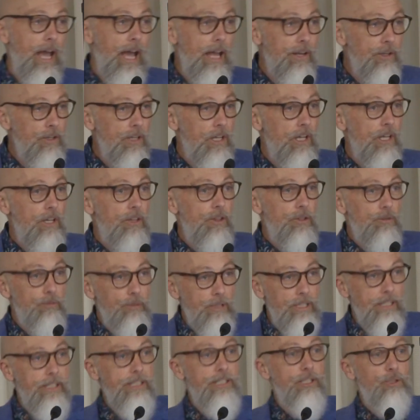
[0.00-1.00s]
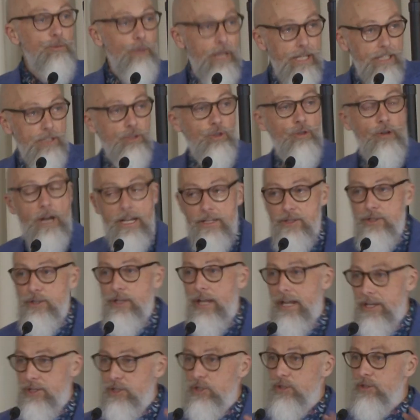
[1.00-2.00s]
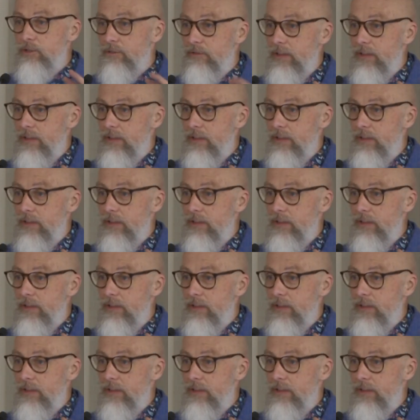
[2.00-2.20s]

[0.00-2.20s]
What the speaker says: And the really direct translation